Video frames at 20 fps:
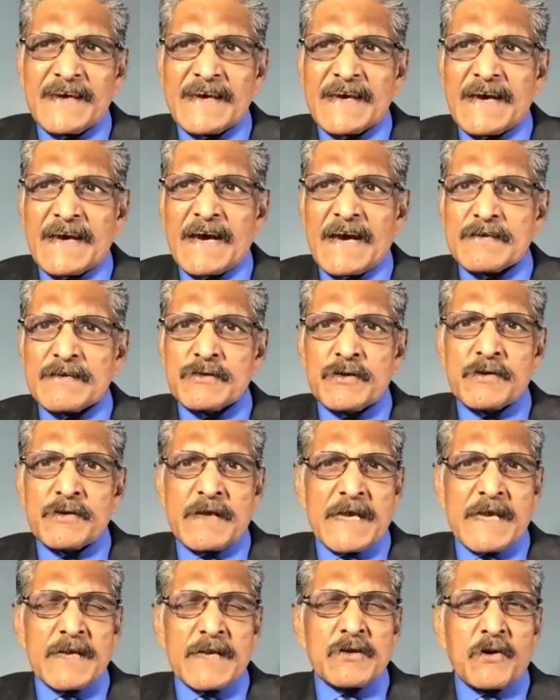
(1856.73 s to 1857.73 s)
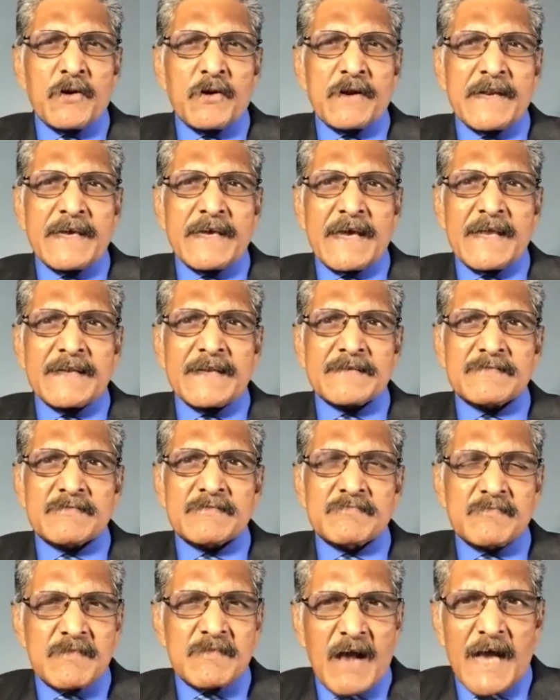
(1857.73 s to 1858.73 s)
You read only in
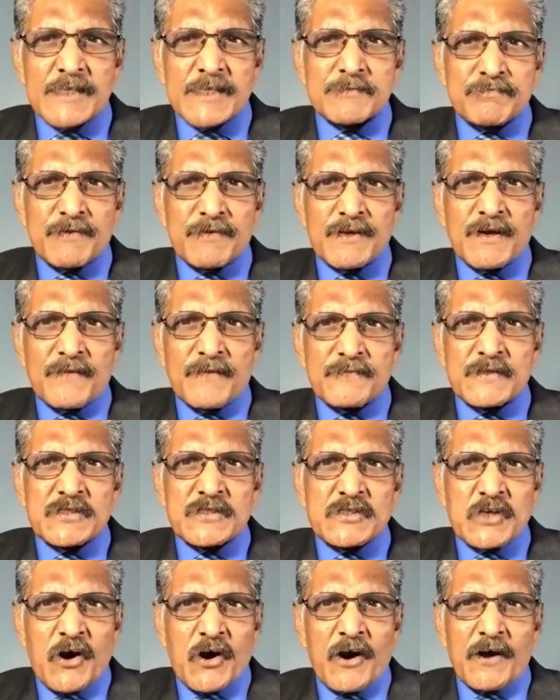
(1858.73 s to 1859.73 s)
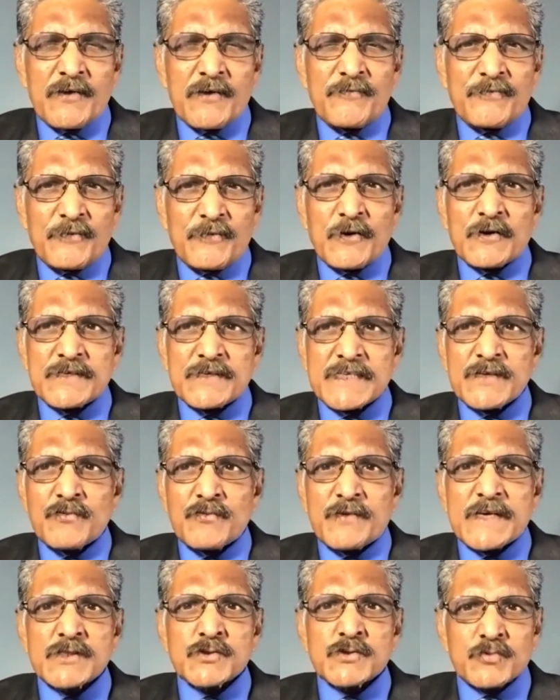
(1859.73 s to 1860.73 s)
Gospel of John 14,
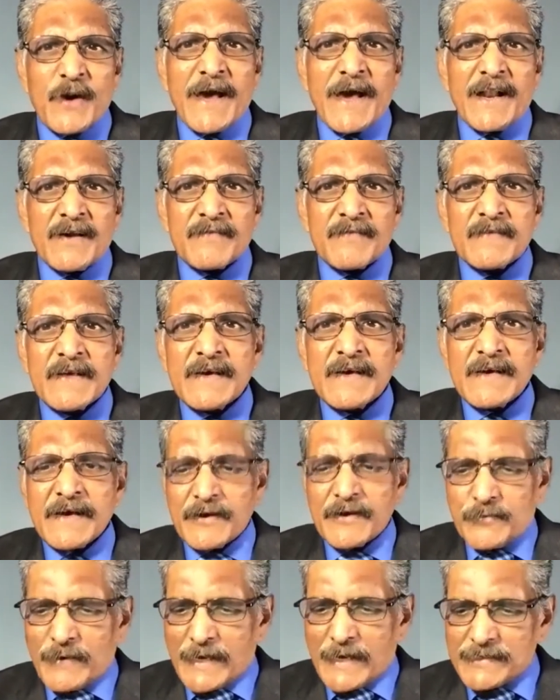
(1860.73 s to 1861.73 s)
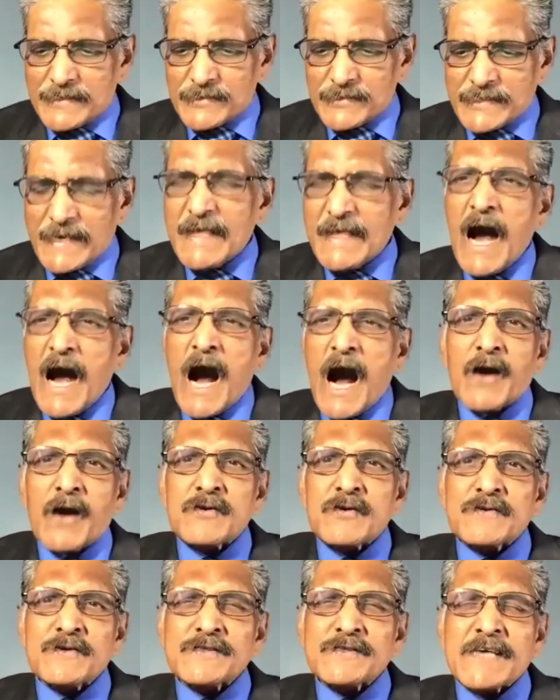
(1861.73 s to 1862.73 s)
verse 12. Greater things. How
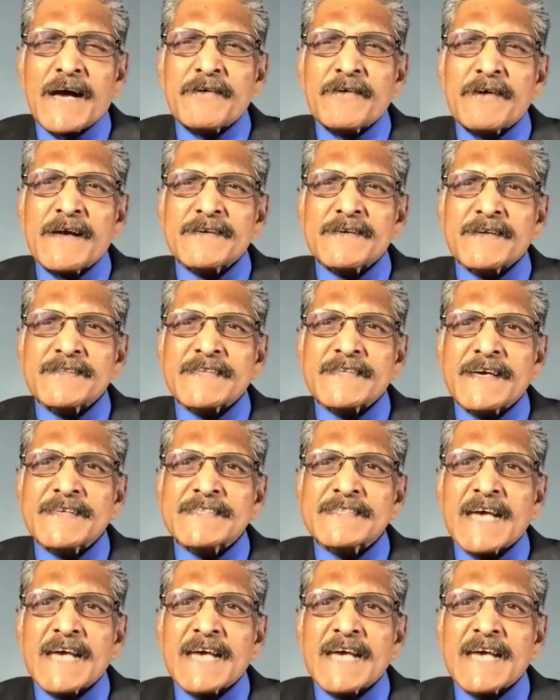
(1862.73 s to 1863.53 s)
do the greater things